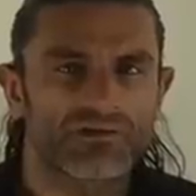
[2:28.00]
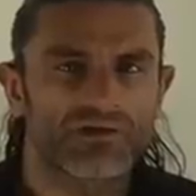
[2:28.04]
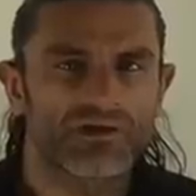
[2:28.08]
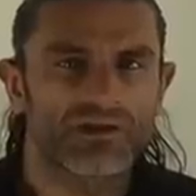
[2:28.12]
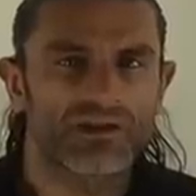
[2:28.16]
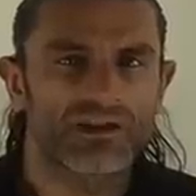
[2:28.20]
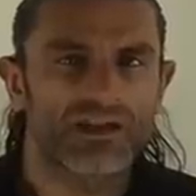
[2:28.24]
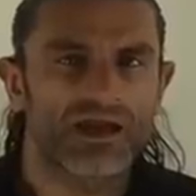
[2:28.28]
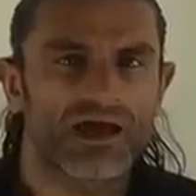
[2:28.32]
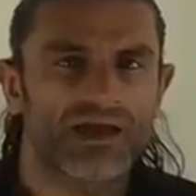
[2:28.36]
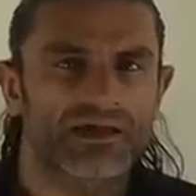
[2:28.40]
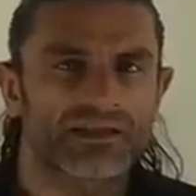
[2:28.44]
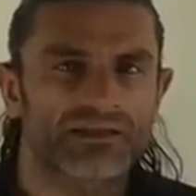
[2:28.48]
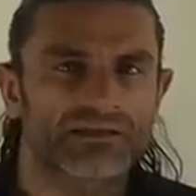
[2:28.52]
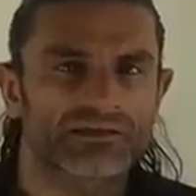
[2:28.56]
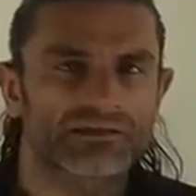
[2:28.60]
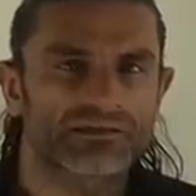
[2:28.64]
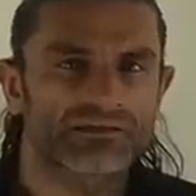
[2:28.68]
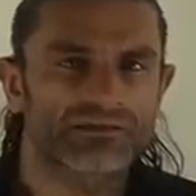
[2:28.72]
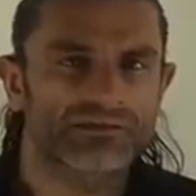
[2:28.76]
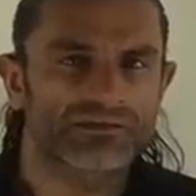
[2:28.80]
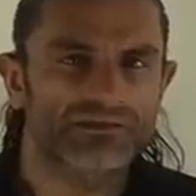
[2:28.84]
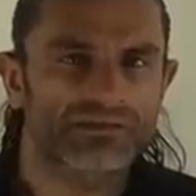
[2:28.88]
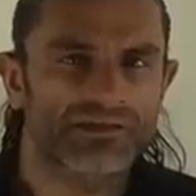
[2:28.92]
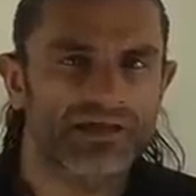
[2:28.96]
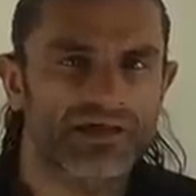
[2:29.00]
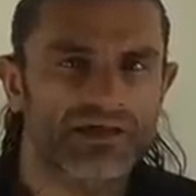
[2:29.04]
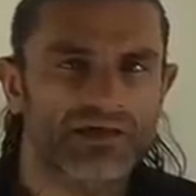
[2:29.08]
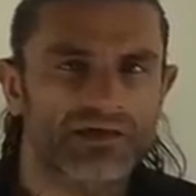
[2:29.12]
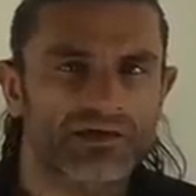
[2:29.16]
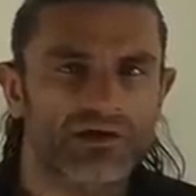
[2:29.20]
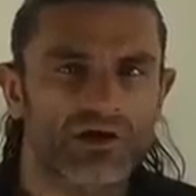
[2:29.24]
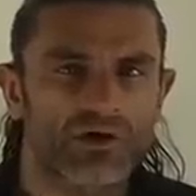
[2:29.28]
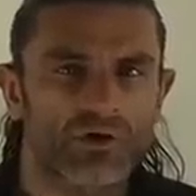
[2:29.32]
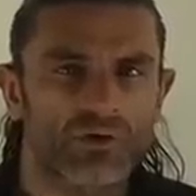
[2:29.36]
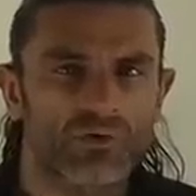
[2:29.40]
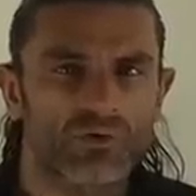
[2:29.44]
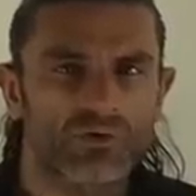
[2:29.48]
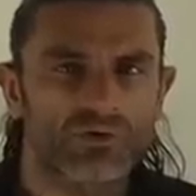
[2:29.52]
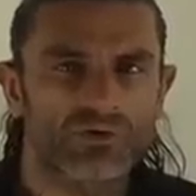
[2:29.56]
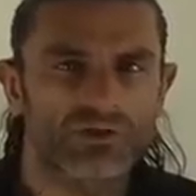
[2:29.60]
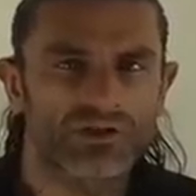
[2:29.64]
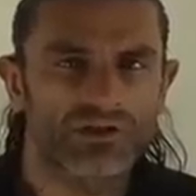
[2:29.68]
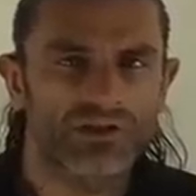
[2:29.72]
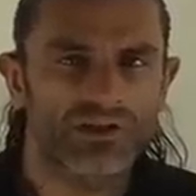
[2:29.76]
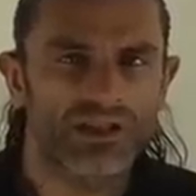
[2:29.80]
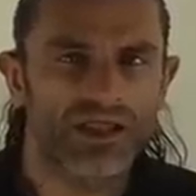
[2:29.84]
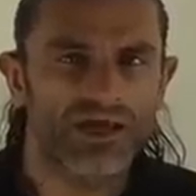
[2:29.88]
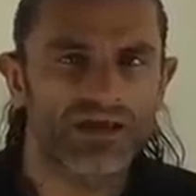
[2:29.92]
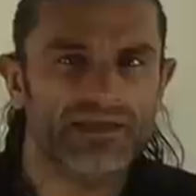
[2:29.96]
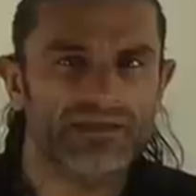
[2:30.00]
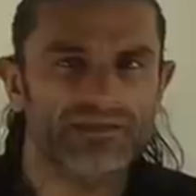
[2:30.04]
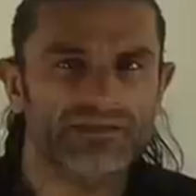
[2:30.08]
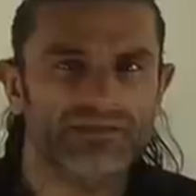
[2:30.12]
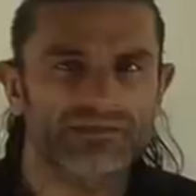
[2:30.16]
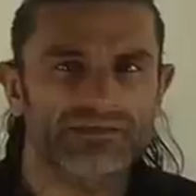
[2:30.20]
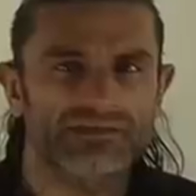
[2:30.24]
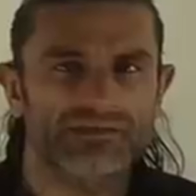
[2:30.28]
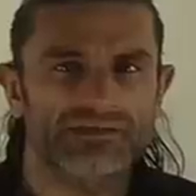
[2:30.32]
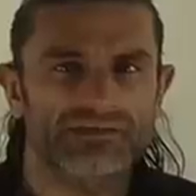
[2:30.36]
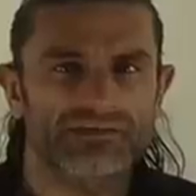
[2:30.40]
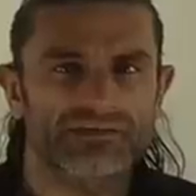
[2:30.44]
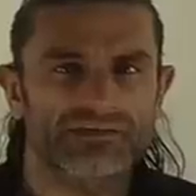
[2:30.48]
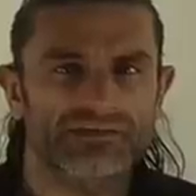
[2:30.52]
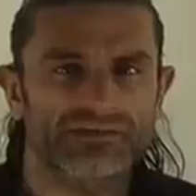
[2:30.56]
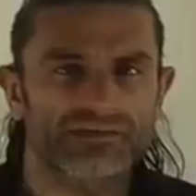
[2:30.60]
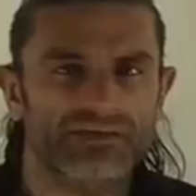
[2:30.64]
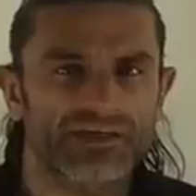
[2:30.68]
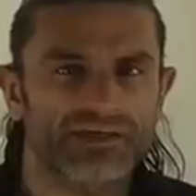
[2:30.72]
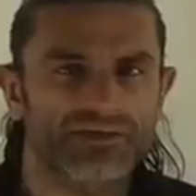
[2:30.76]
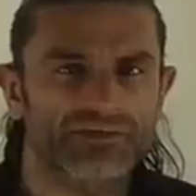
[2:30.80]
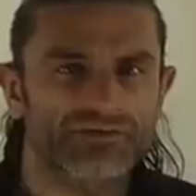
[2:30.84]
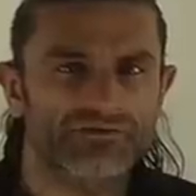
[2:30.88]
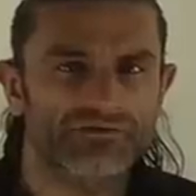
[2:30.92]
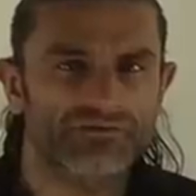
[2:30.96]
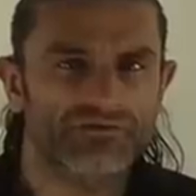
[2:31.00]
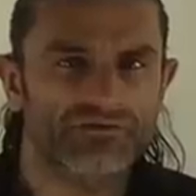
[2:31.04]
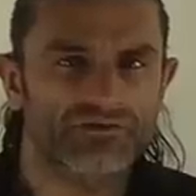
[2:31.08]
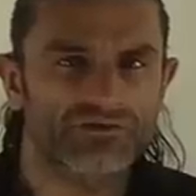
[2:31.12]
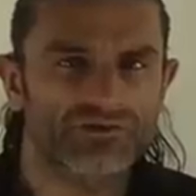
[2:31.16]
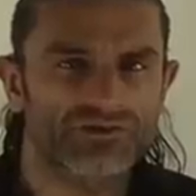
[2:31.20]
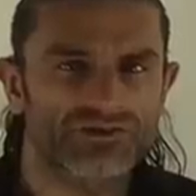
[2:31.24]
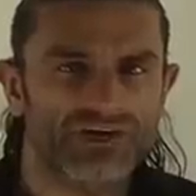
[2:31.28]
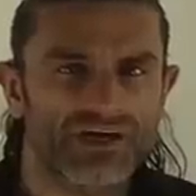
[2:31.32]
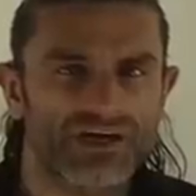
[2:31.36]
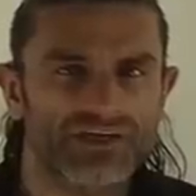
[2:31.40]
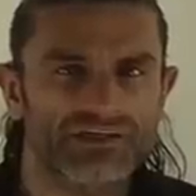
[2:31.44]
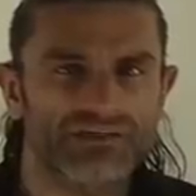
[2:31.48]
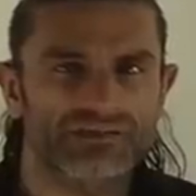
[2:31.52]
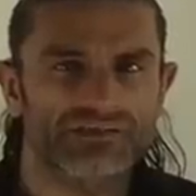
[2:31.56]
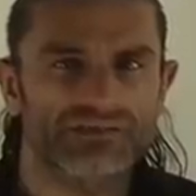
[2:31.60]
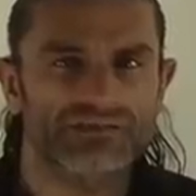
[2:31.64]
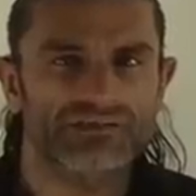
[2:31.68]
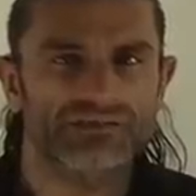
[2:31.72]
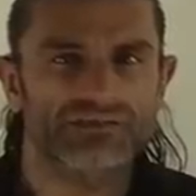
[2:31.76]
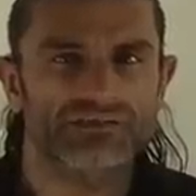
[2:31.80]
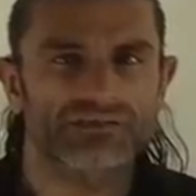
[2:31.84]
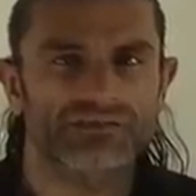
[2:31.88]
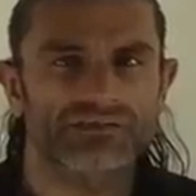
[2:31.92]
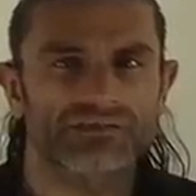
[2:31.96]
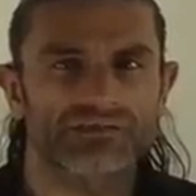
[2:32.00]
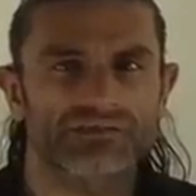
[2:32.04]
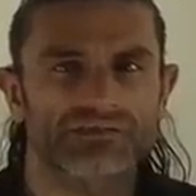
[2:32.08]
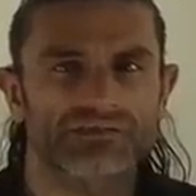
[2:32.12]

The light, that golden light in the centre of your chest